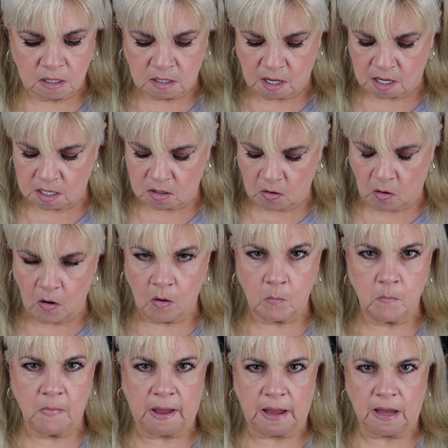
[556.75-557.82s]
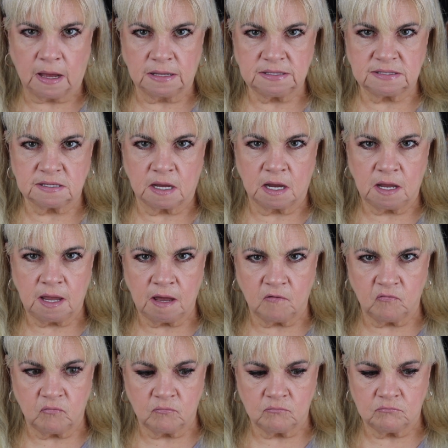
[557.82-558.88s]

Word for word: Not at all mats. I have